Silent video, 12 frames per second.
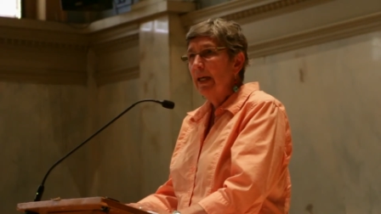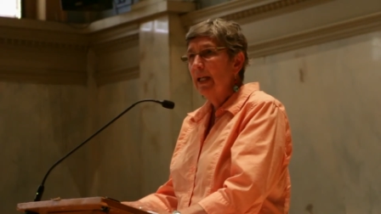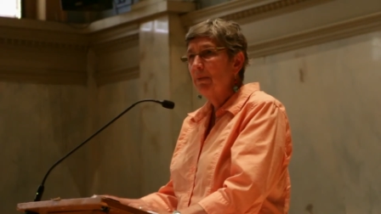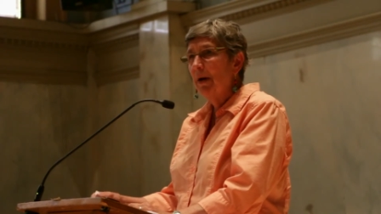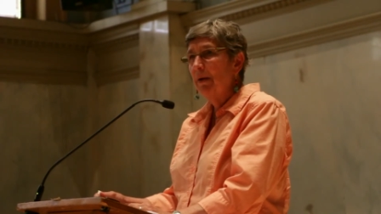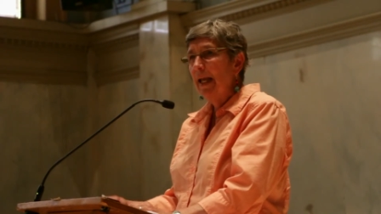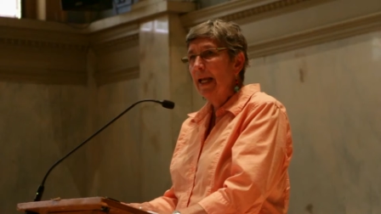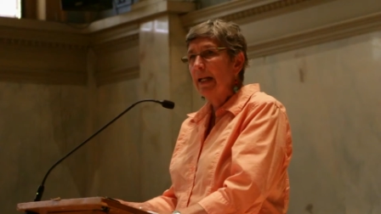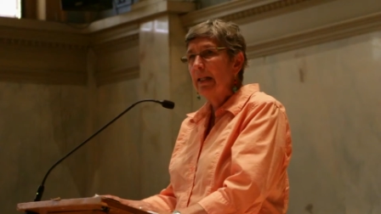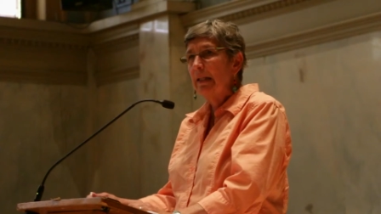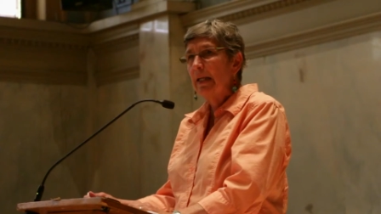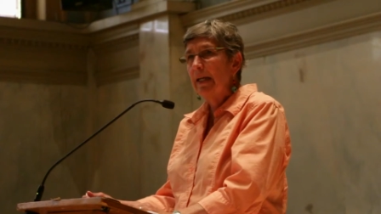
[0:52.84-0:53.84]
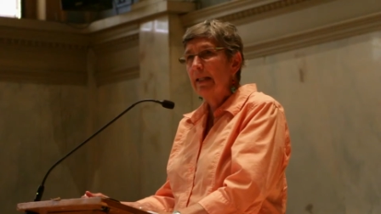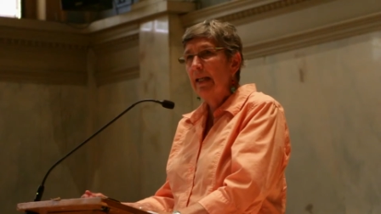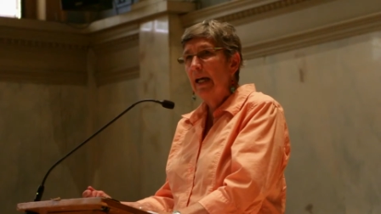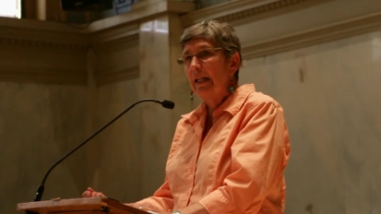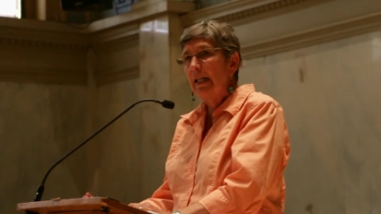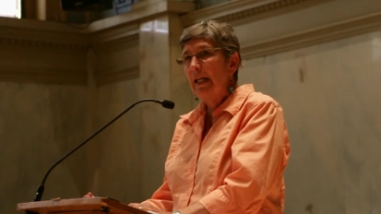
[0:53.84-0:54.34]
And about 8 o'clock
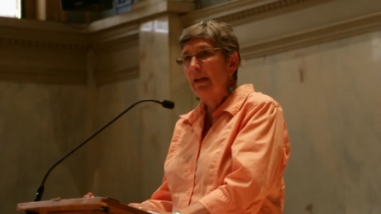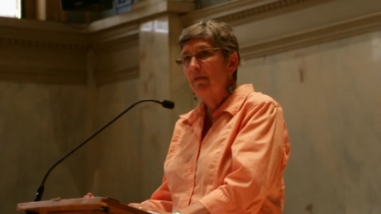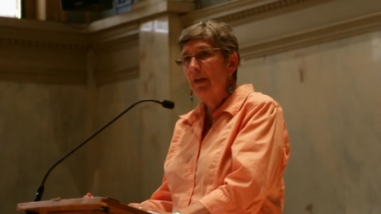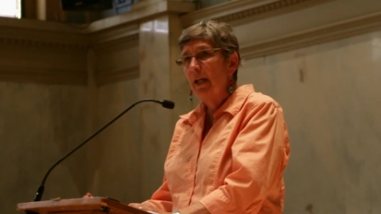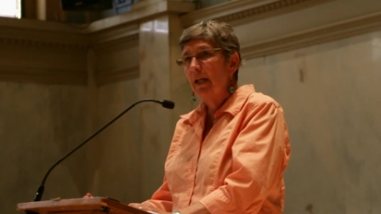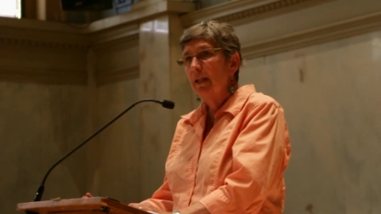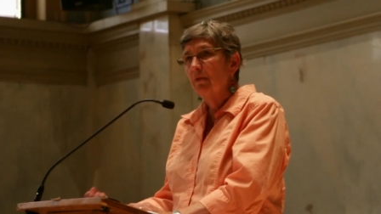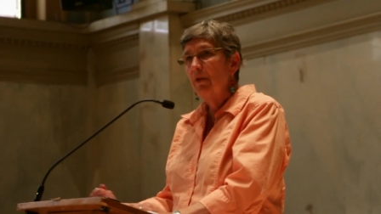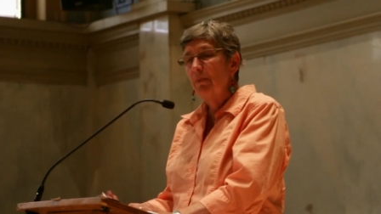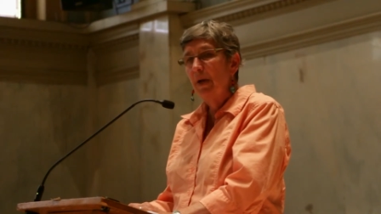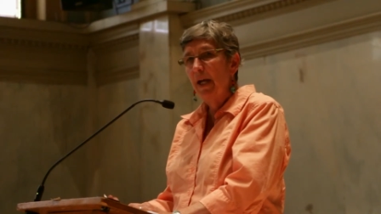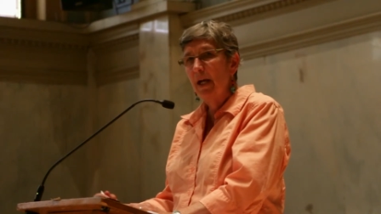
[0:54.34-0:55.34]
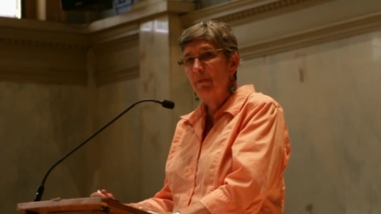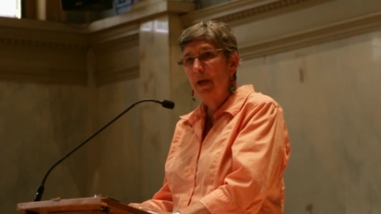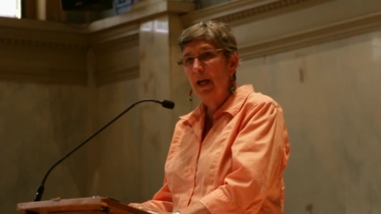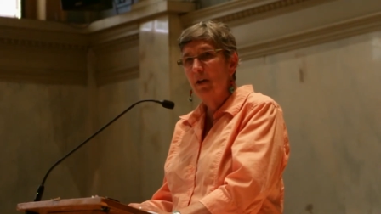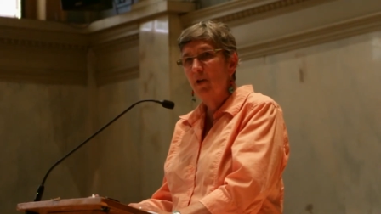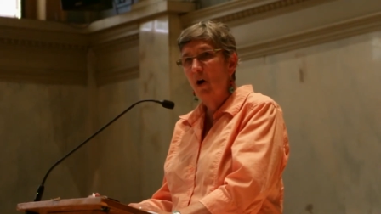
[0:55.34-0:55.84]
that evening, the
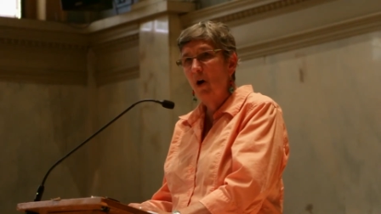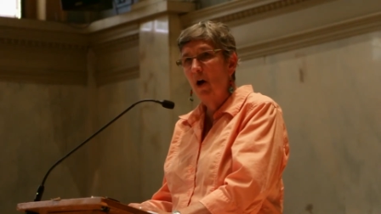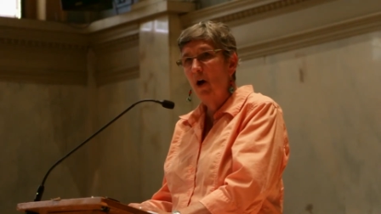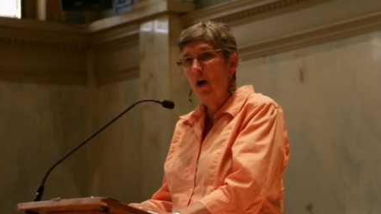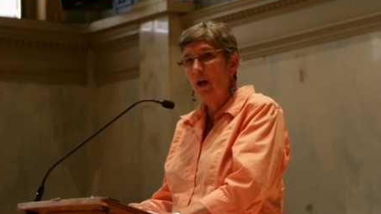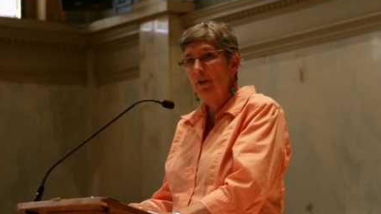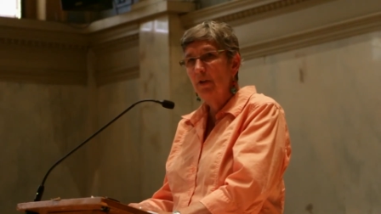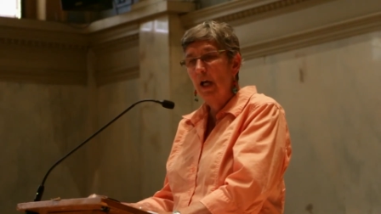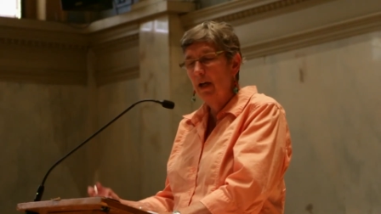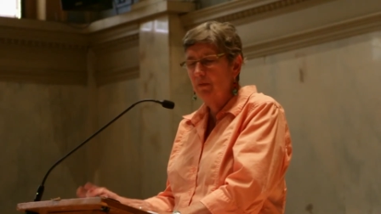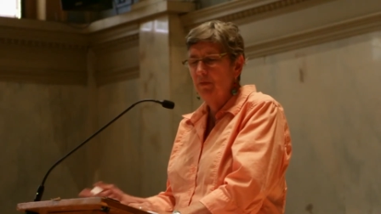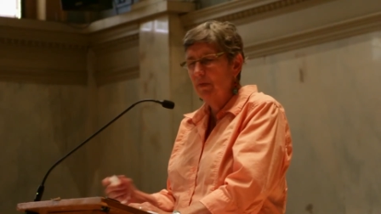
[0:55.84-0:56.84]
repairman called, uh,